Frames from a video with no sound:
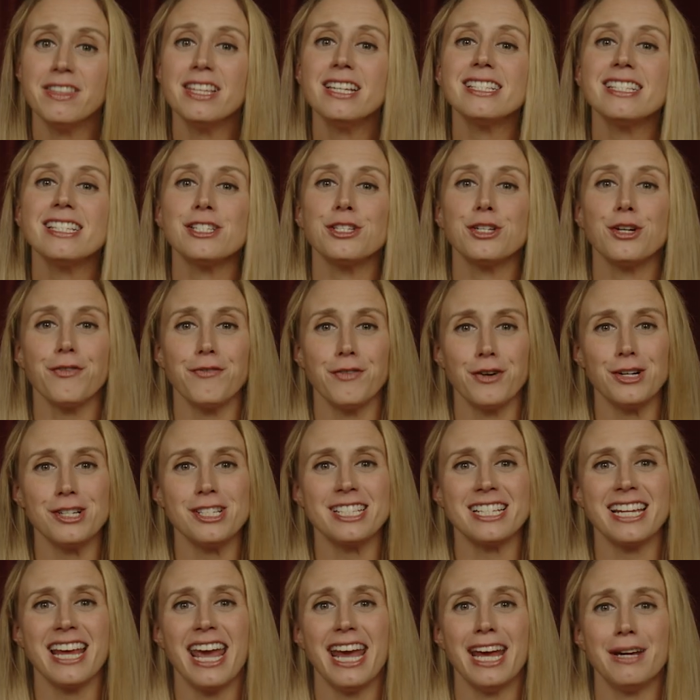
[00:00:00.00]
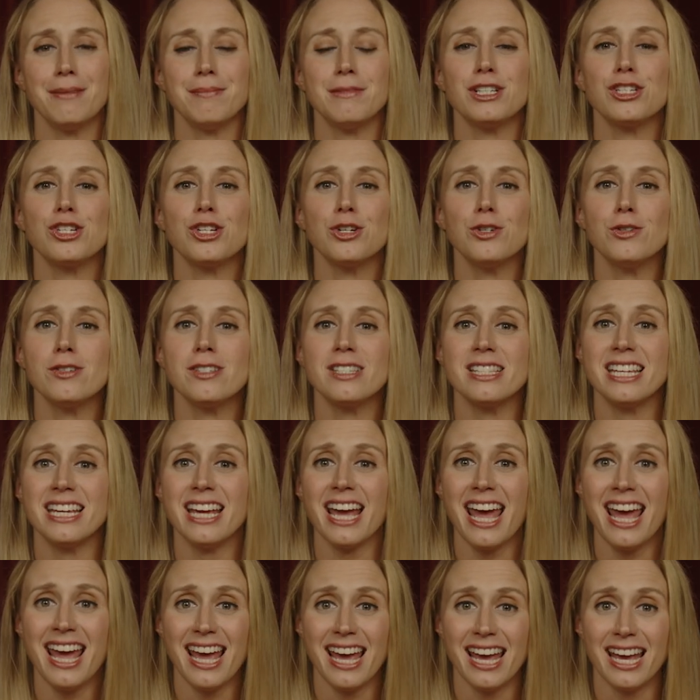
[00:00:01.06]
this is your first game, choose the
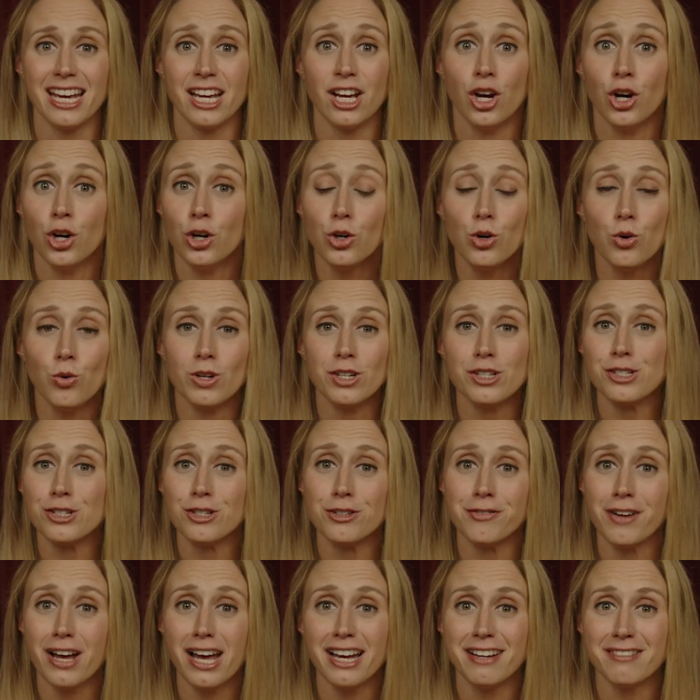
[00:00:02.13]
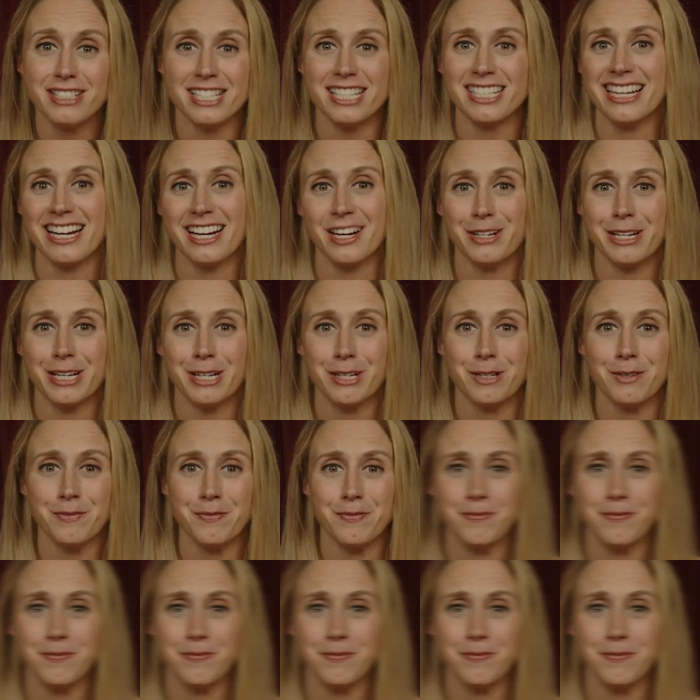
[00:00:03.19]
A, Who Will Survive scenario.